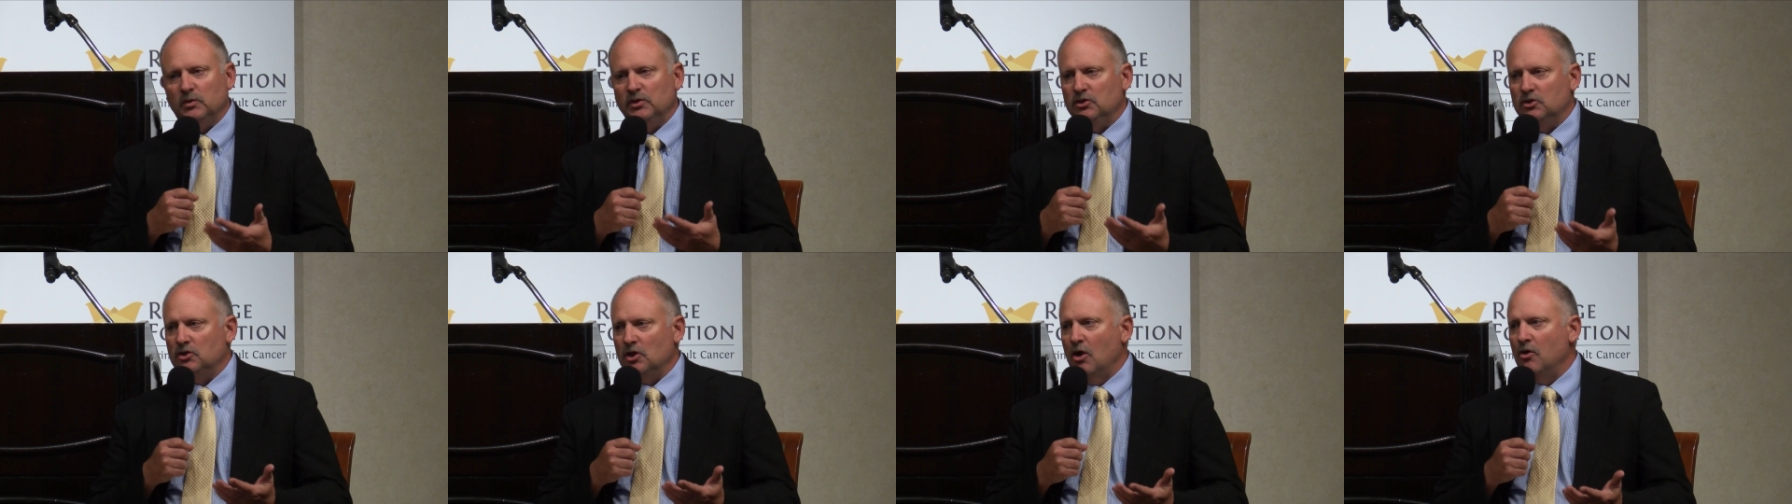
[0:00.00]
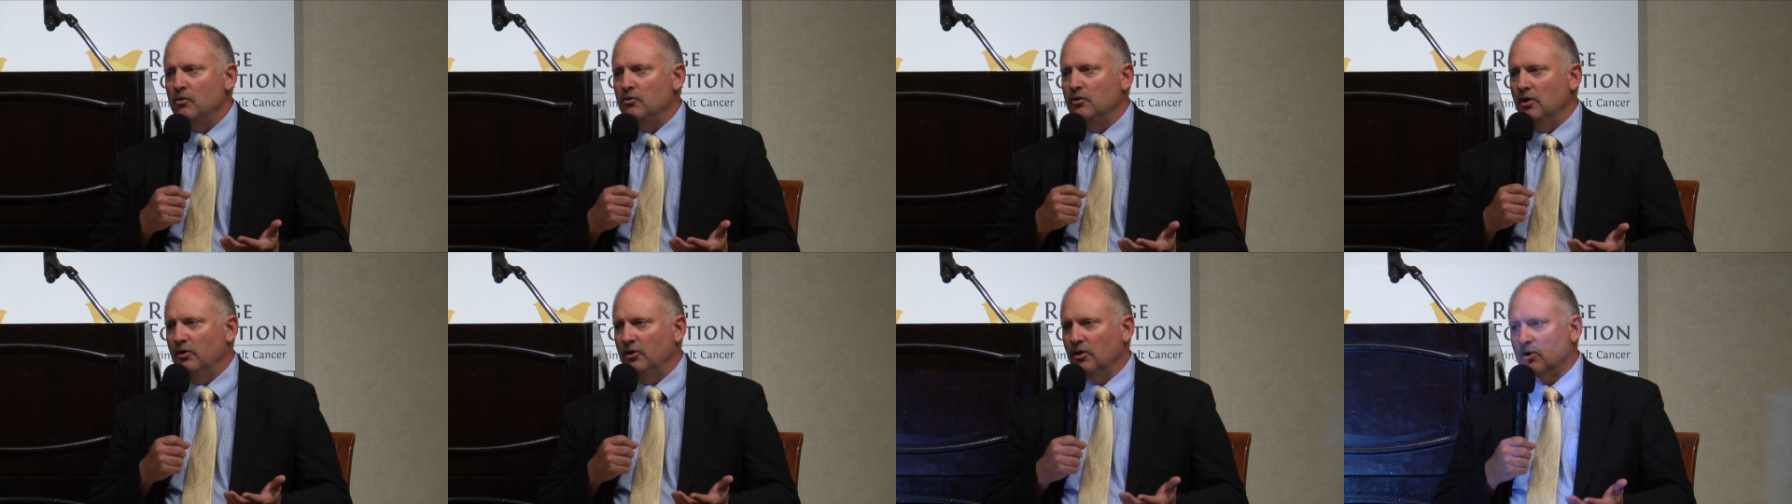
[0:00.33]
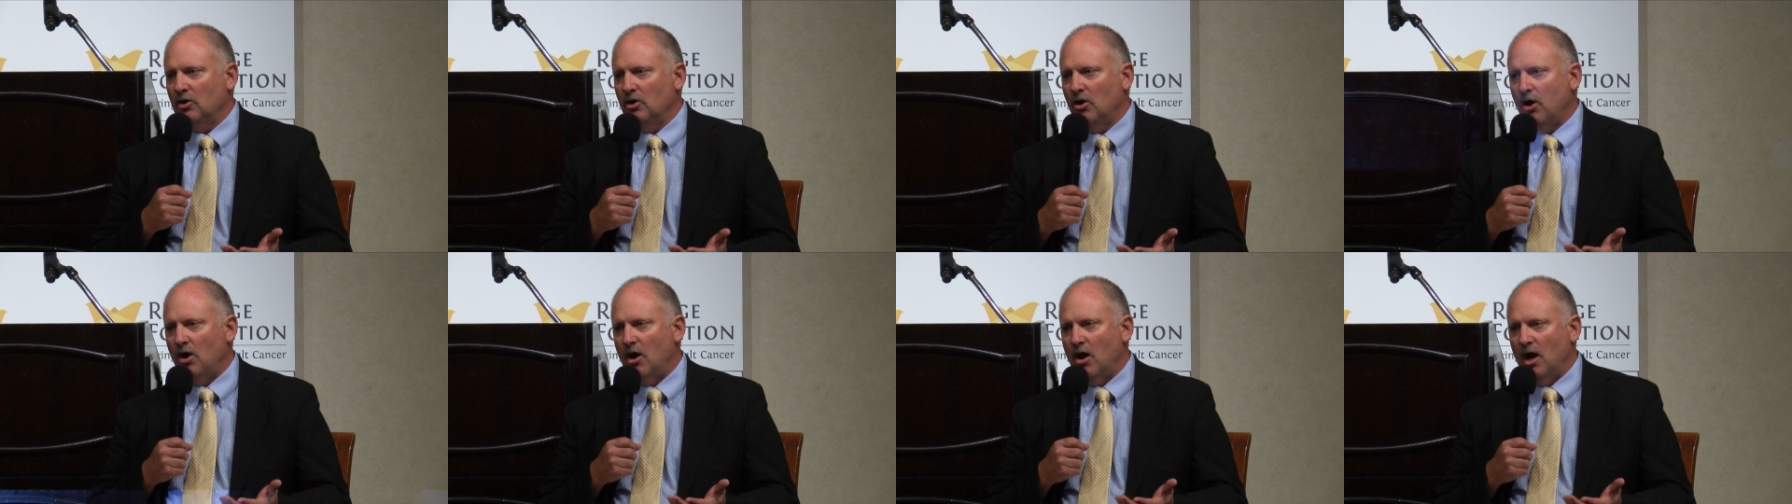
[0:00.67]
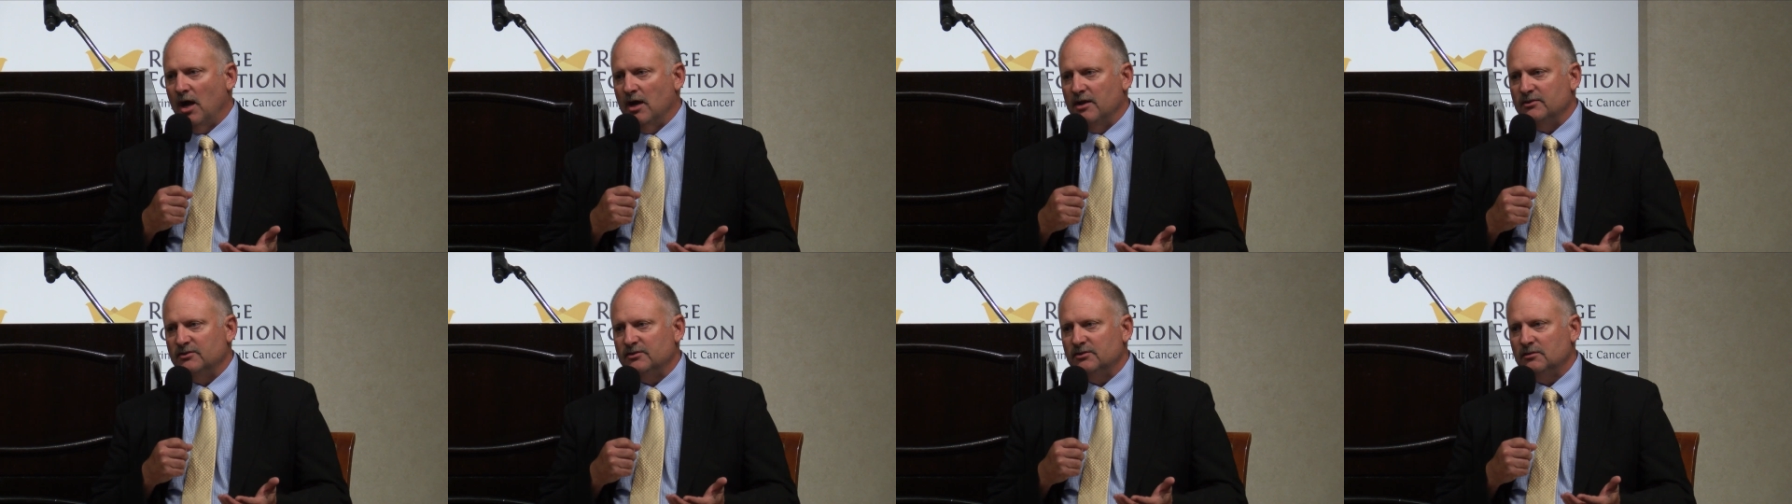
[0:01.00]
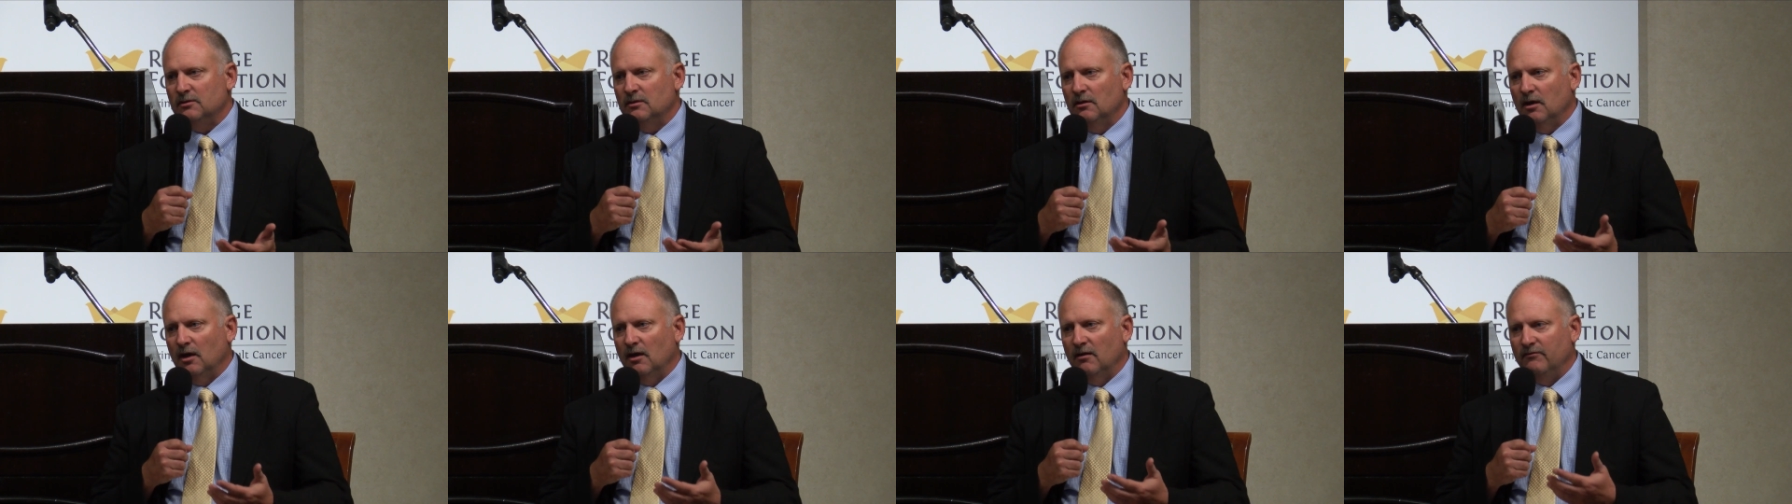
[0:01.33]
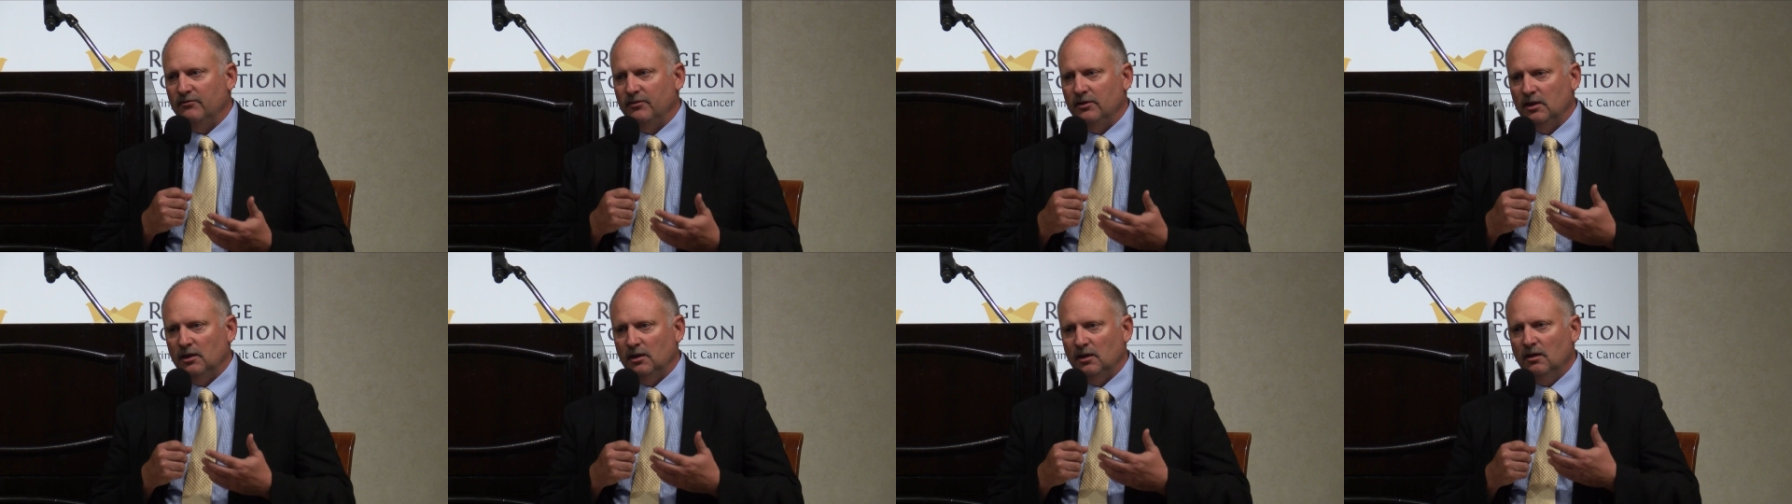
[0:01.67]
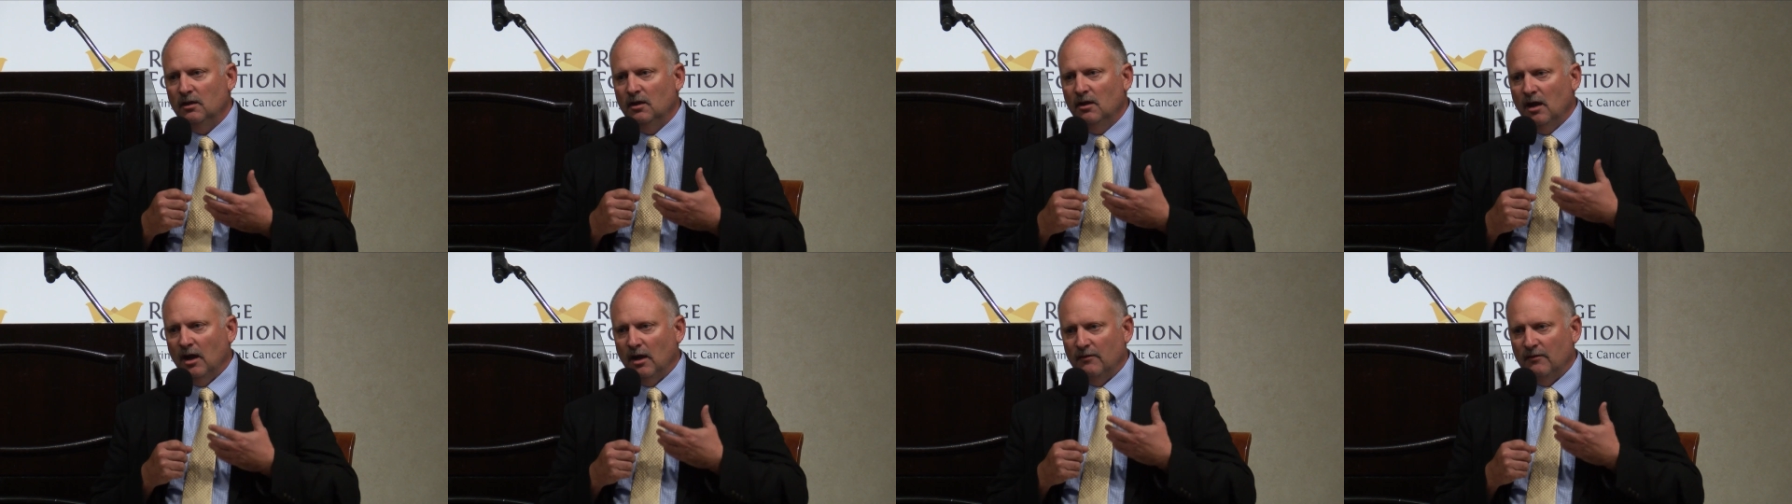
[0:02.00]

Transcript: we don't know the cause of the